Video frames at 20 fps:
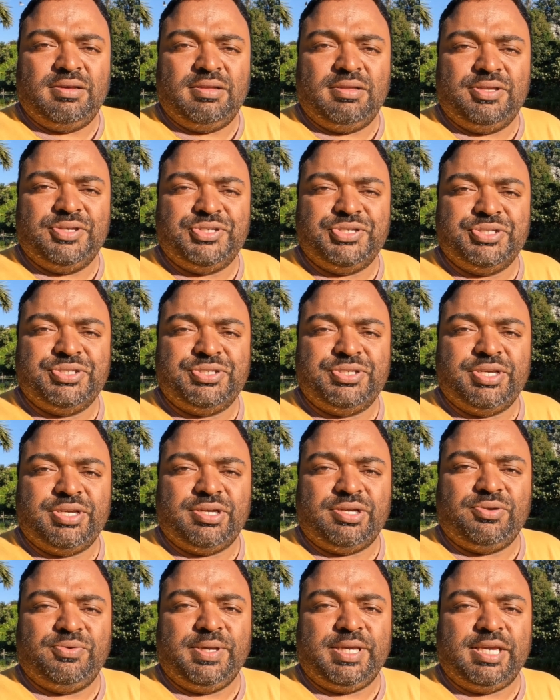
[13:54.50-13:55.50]
this is
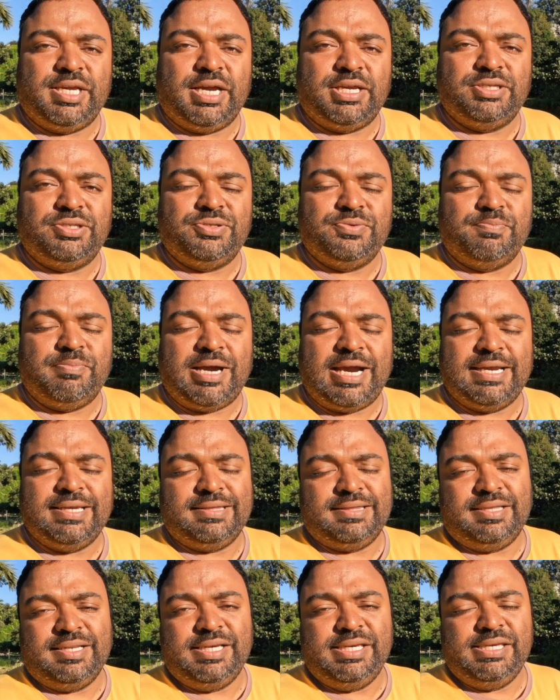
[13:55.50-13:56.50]
the quick guide to my
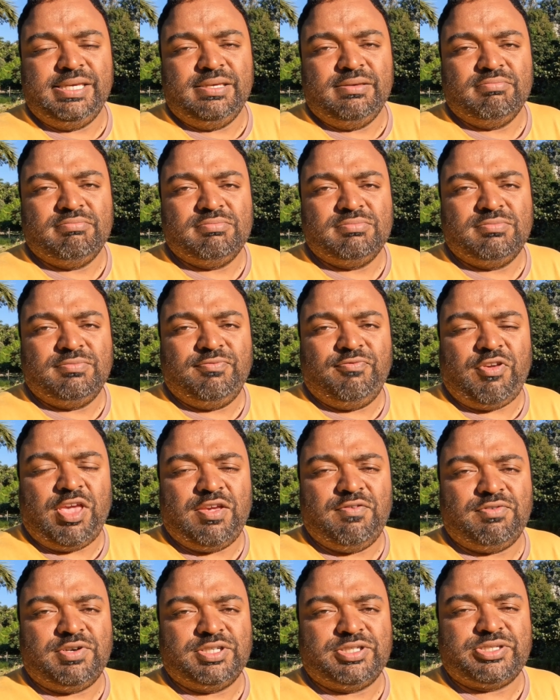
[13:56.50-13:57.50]
3
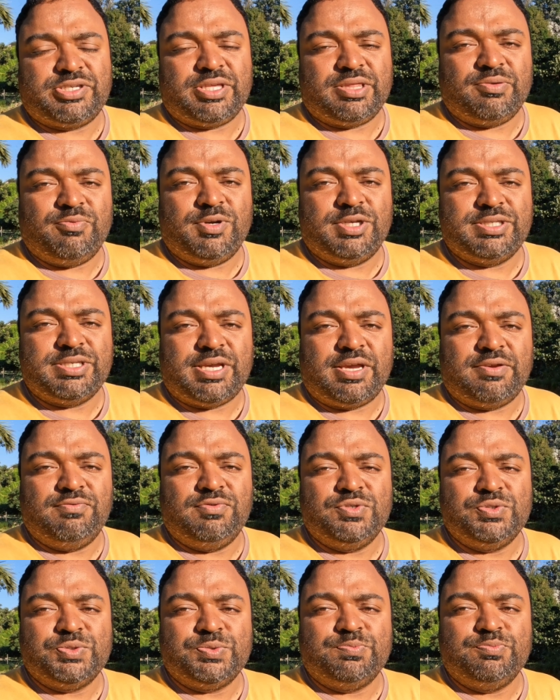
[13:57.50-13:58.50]
favorites and the ones I've
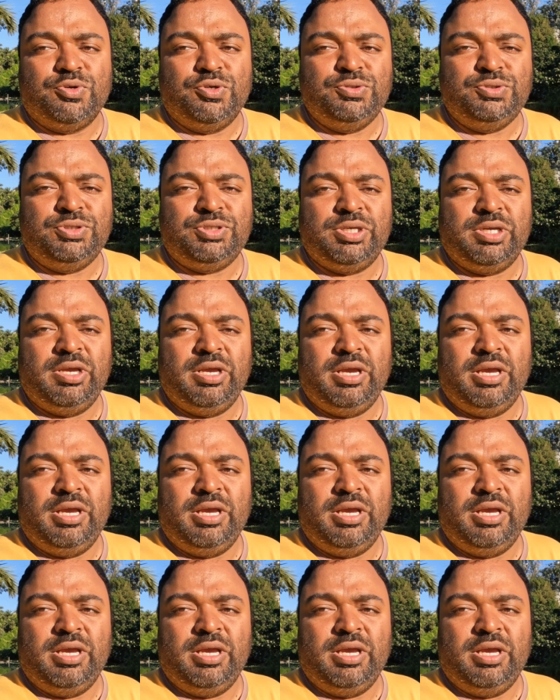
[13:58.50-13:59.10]
used most.